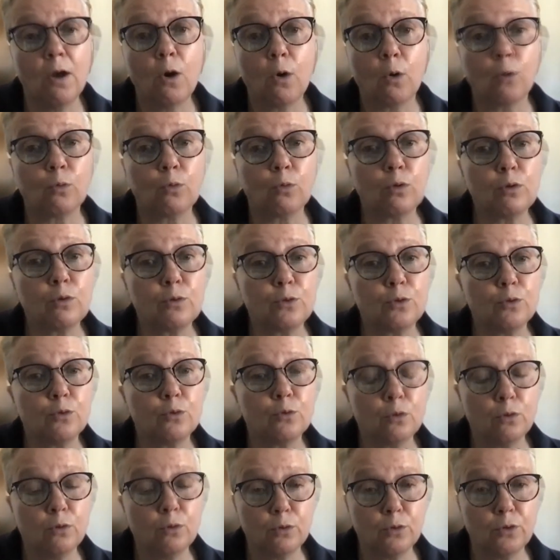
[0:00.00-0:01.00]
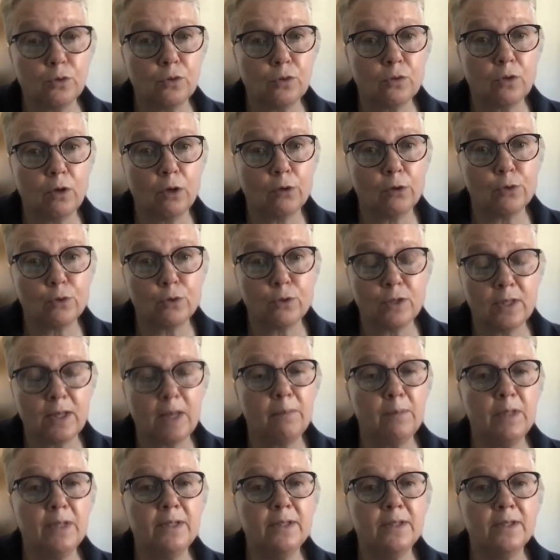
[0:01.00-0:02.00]
wrote a note on the
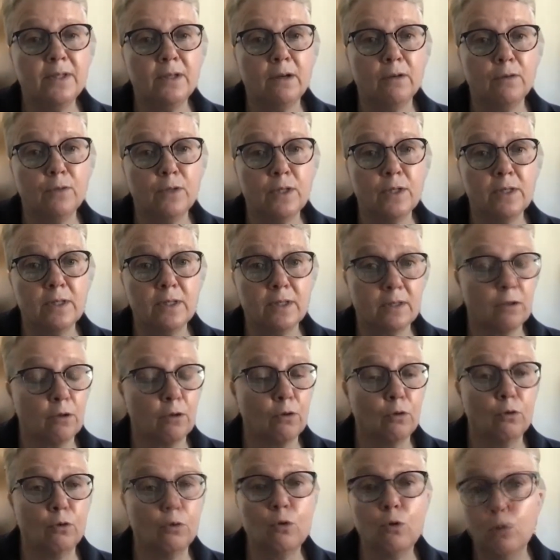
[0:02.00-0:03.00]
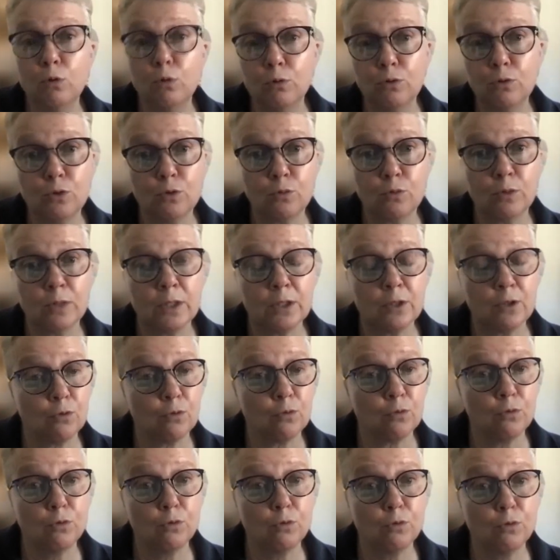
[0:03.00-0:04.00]
stability of this law during
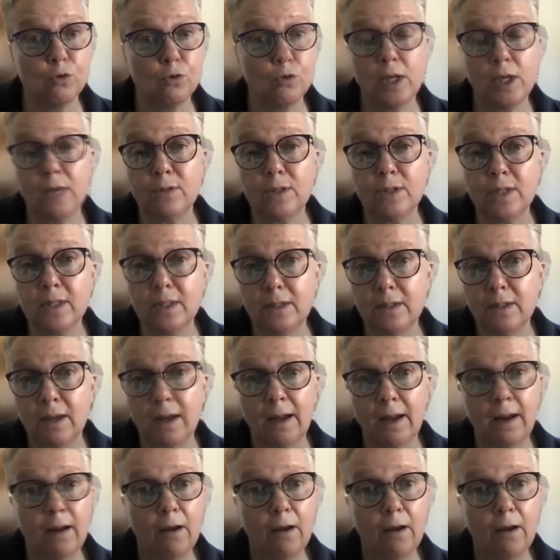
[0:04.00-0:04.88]
the GFC,